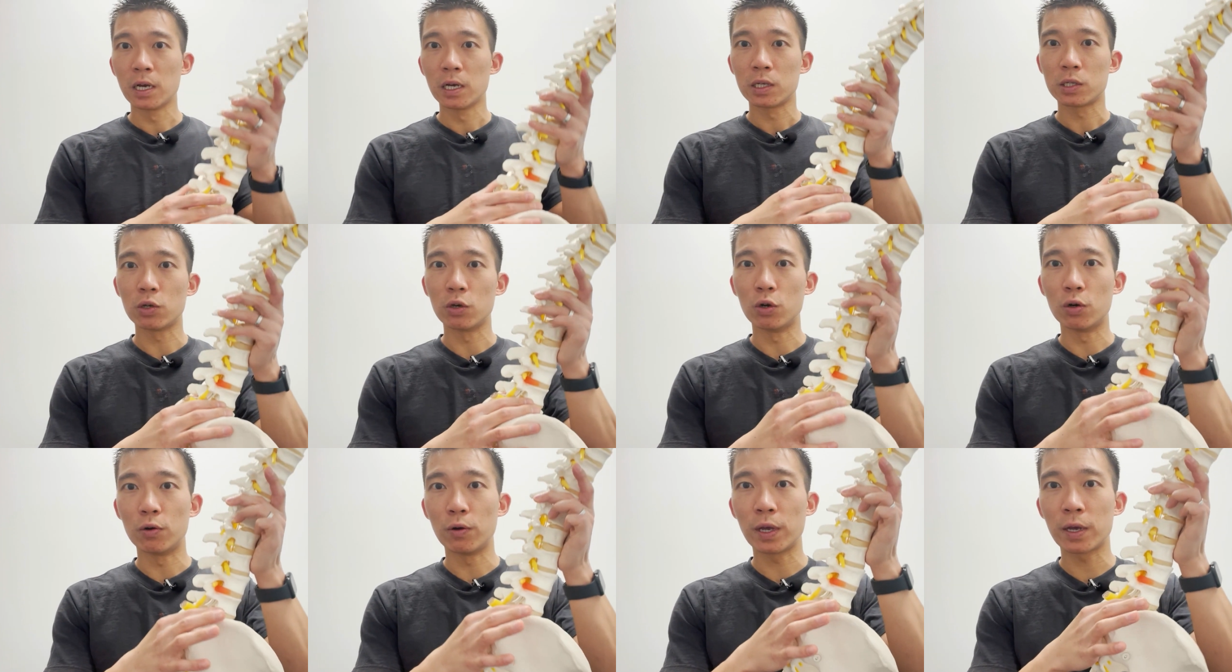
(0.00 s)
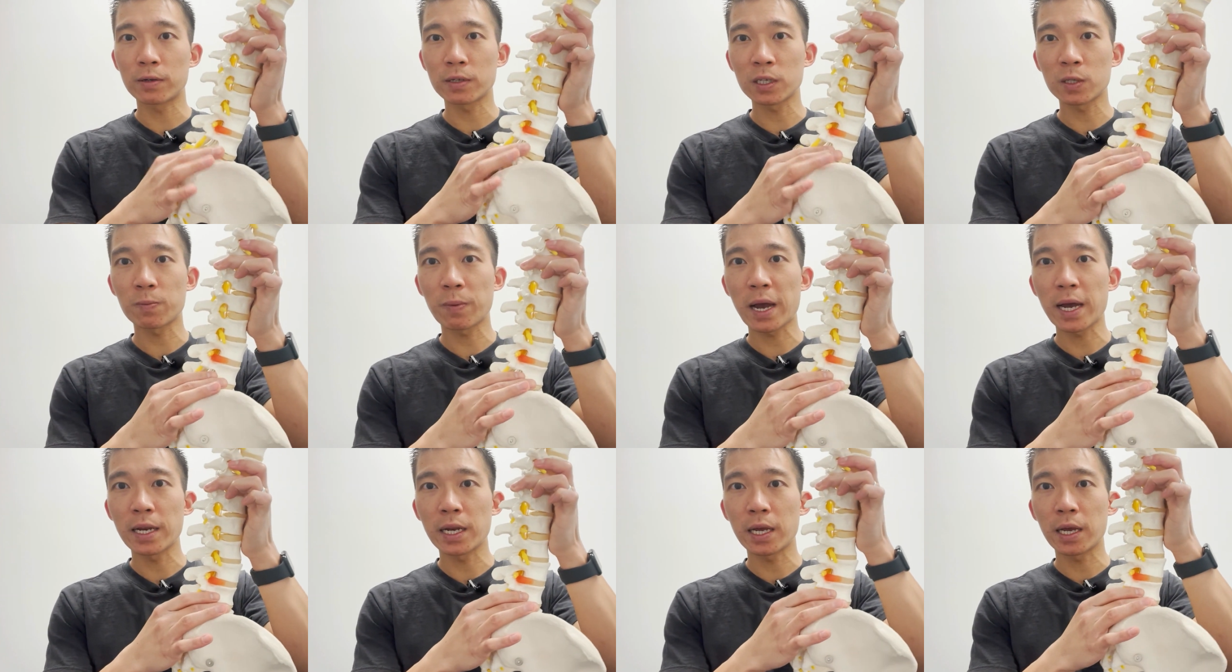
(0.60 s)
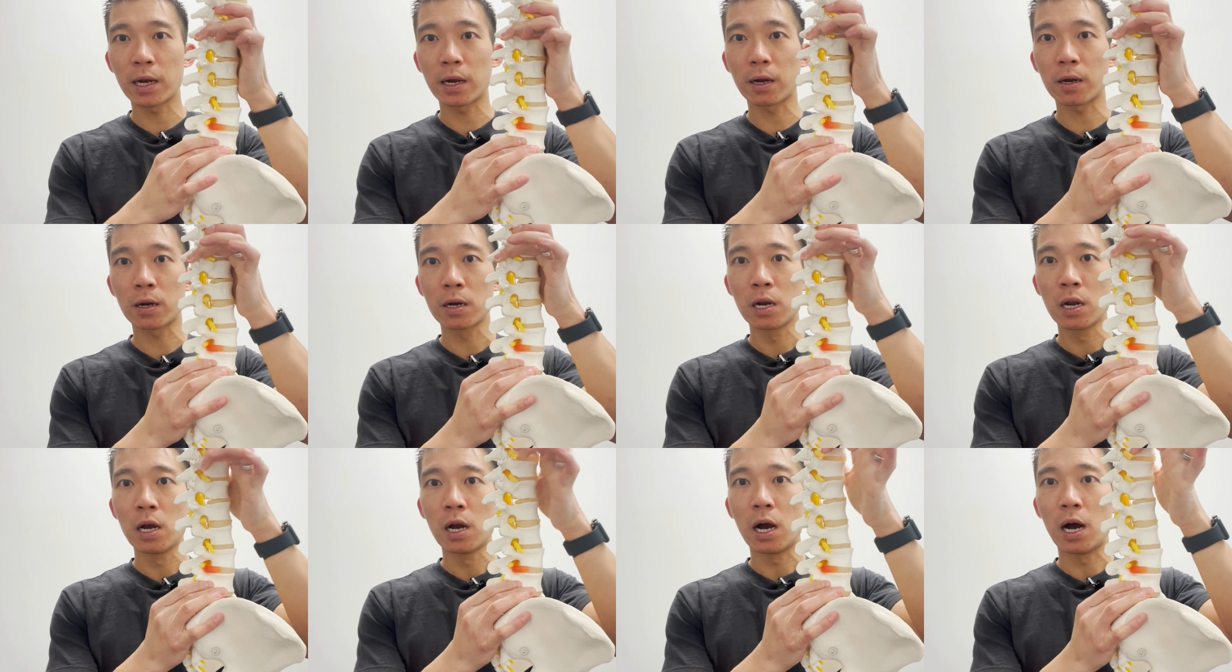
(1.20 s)
So here's a spine
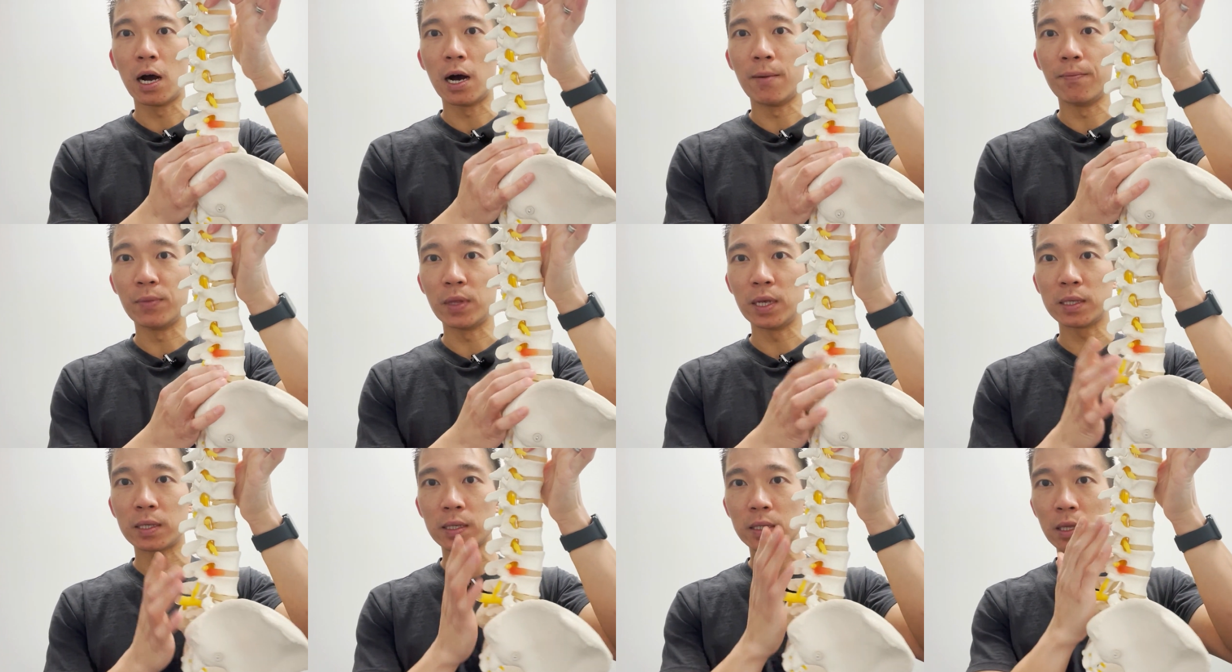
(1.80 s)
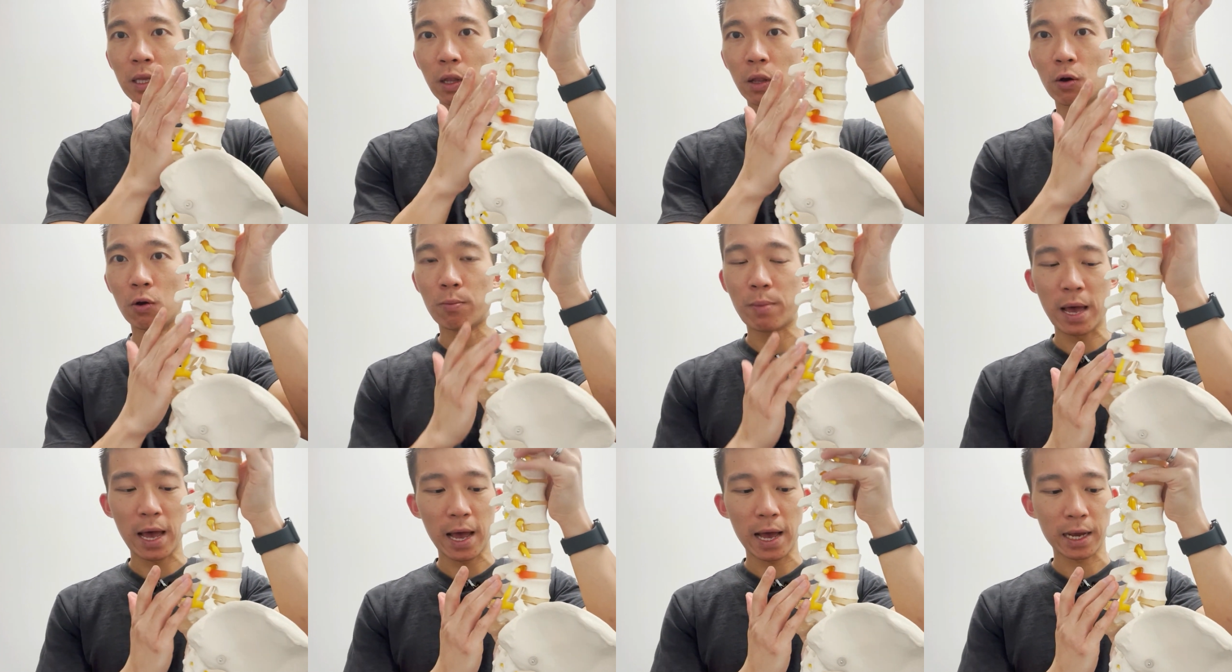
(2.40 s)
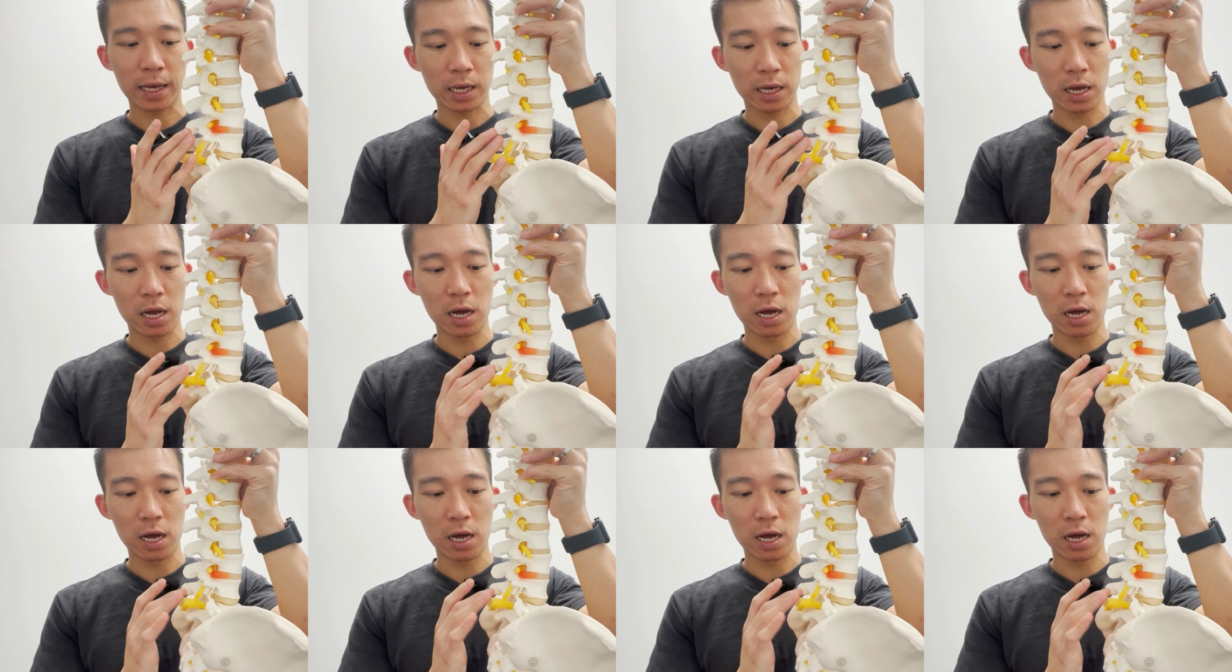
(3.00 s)
here. This is the low back.